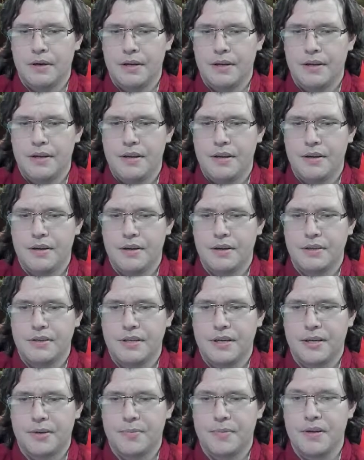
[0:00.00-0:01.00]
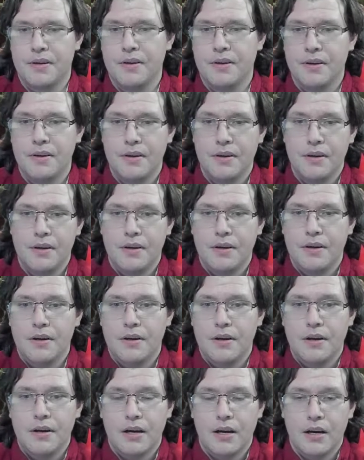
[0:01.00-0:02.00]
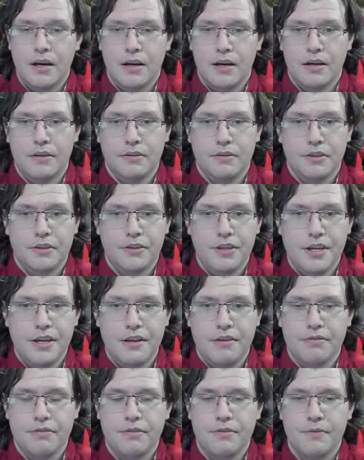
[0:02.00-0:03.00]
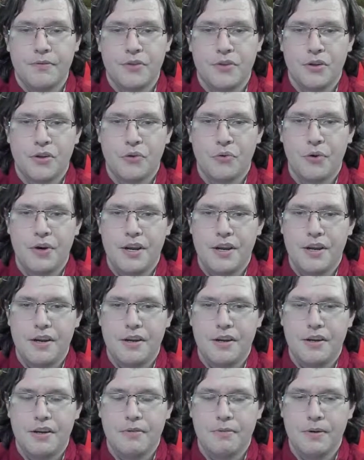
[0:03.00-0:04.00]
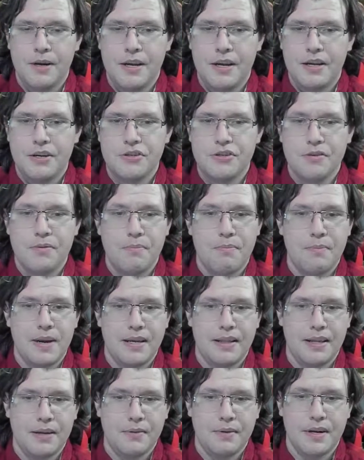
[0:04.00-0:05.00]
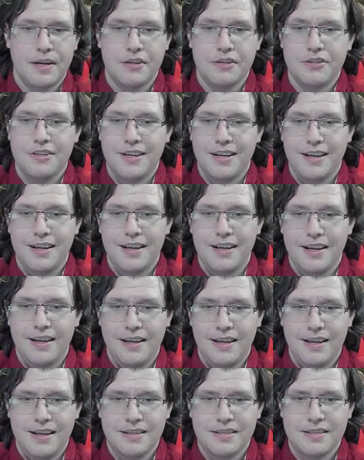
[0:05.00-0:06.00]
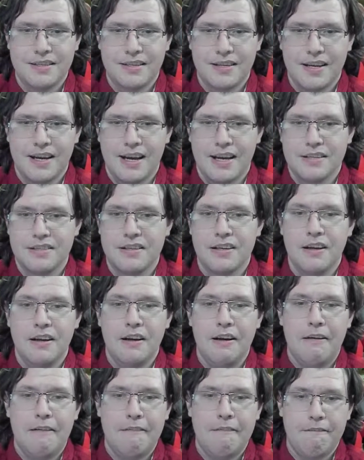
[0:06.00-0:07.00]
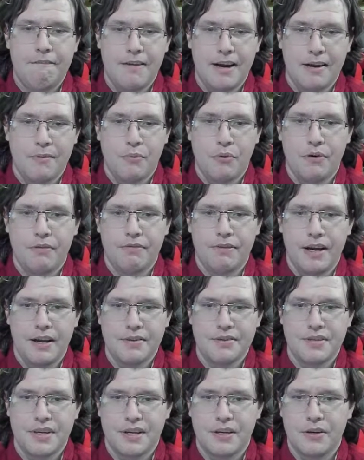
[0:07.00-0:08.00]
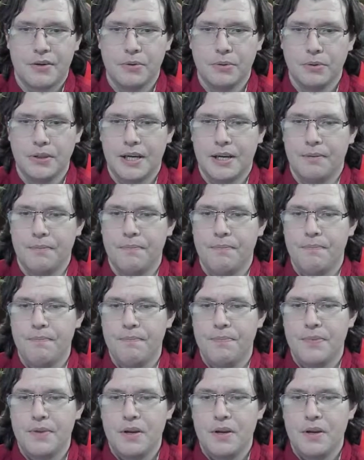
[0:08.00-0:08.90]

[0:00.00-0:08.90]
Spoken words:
Why did he not attack me? Cleve, 20 rage, melee range, instant cast, 5.5-second cooldown.